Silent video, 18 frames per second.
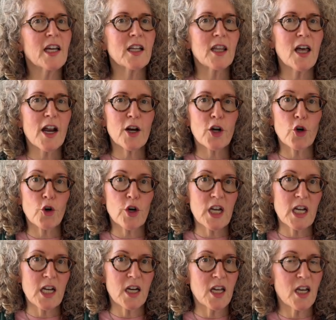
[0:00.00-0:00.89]
a lot of
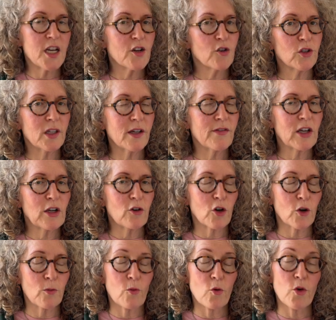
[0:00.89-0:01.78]
green in your living
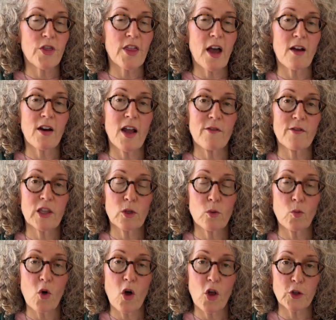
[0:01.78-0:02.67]
room without having
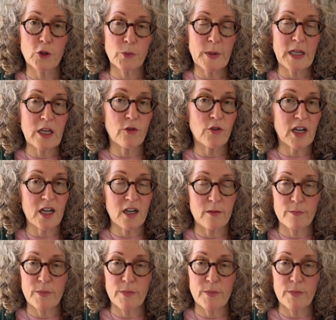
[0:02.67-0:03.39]
the walls be green,